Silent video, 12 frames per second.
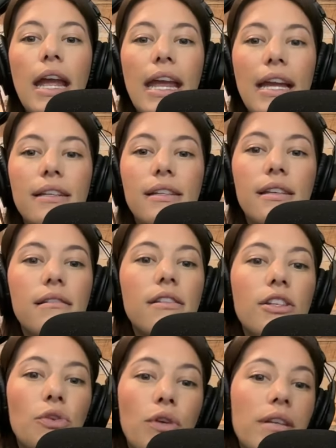And
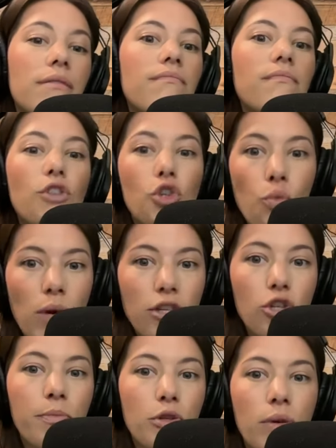you can
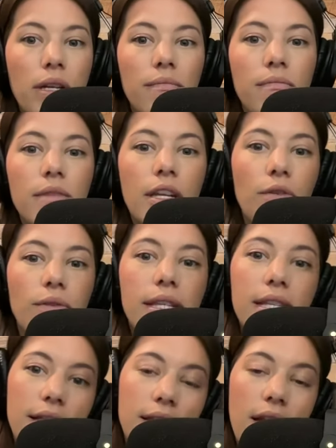switch between, you know,
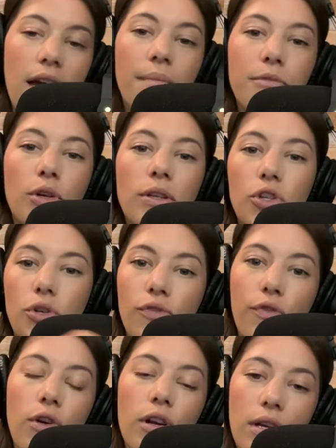system. You can
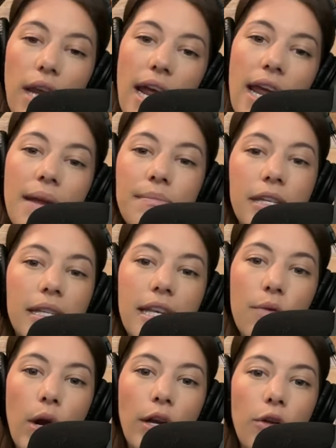search for your name to
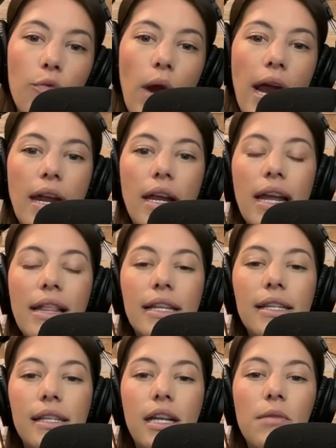see where you rank. And
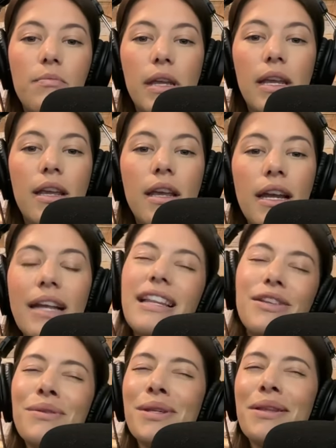this is going to be,
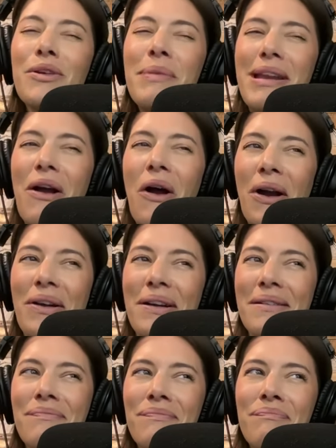this one's a little bit
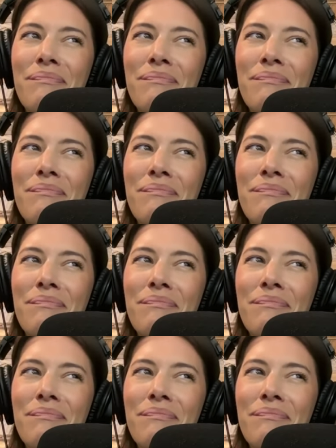harder.